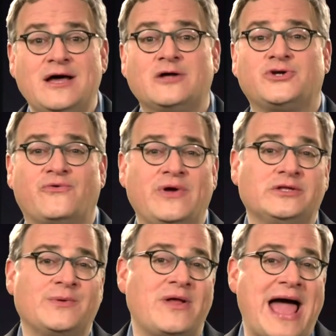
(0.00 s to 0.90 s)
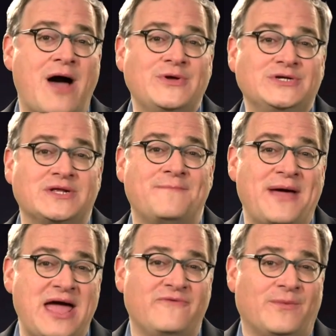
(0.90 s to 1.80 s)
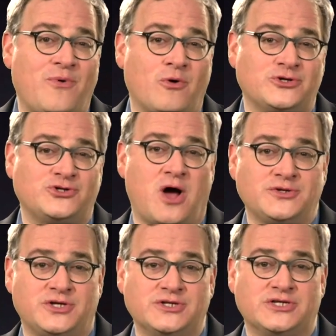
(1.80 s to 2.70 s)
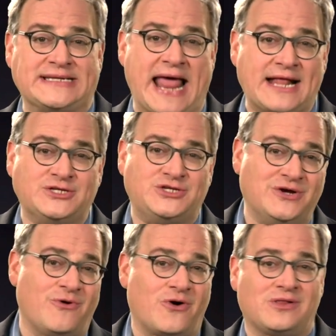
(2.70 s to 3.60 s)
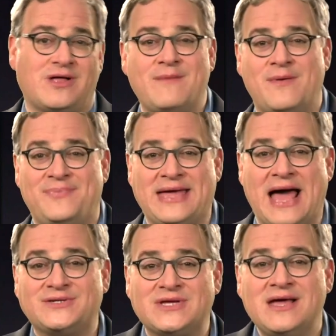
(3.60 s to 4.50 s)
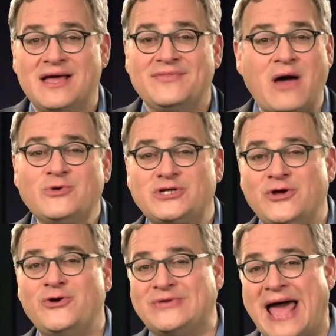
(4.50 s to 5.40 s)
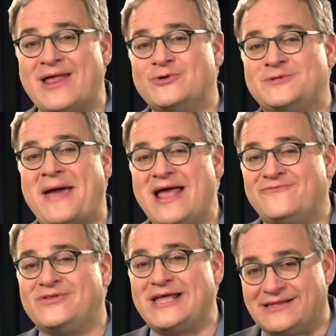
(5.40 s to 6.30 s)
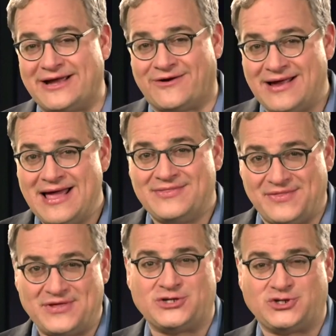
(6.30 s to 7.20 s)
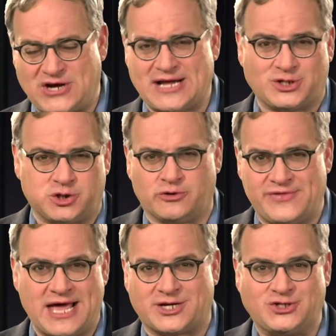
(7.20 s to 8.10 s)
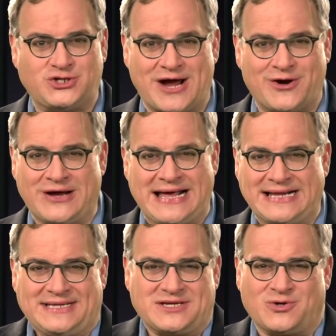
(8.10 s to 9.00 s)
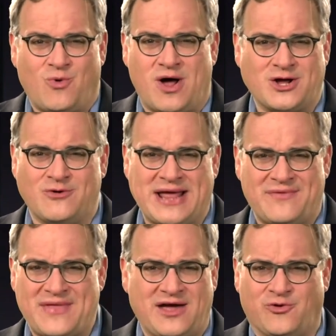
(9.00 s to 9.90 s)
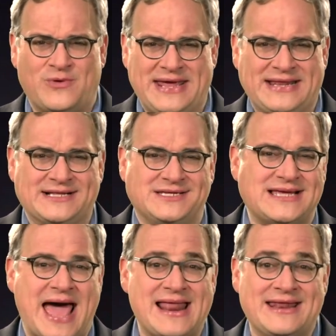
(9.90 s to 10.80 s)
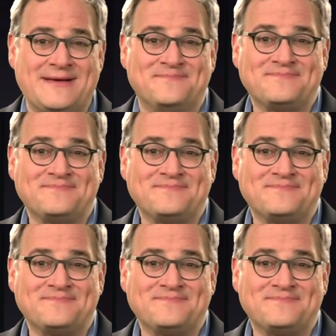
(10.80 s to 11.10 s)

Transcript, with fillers: also grilled on how he's going to pay for Boris Johnson's net zero climate BS. That was a hoot, and it was painfully clear that this Chancellor of the Exchequer doesn't want to go down that green insanity.